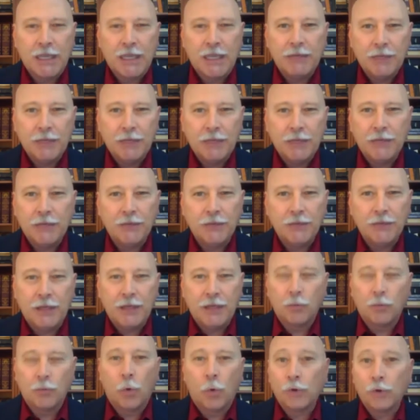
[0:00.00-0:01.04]
Even
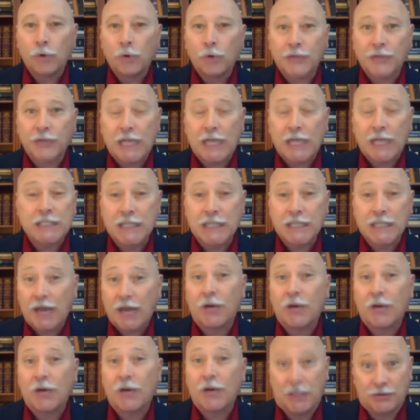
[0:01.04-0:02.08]
in worst case
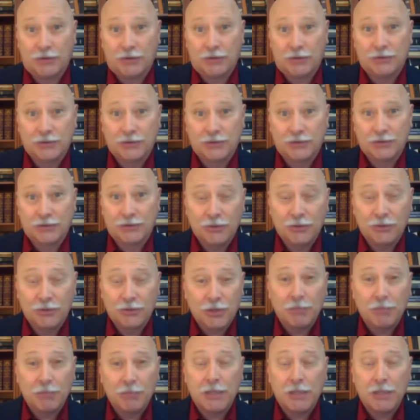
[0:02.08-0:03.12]
scenarios,
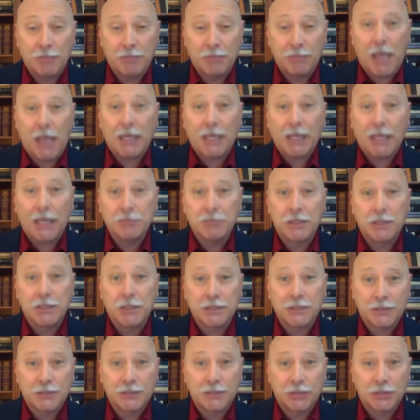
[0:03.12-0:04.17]
you could be back in
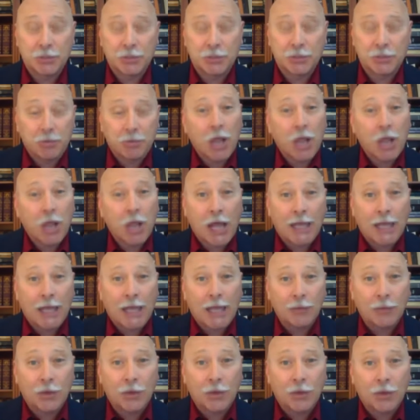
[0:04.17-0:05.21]
business and
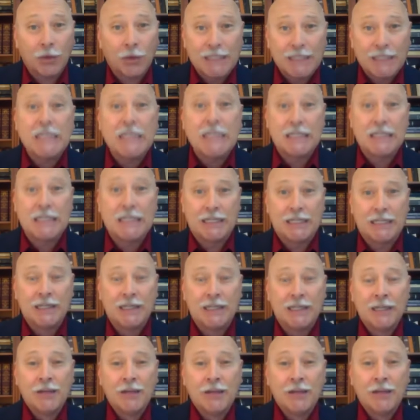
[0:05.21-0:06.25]
supplying what's needed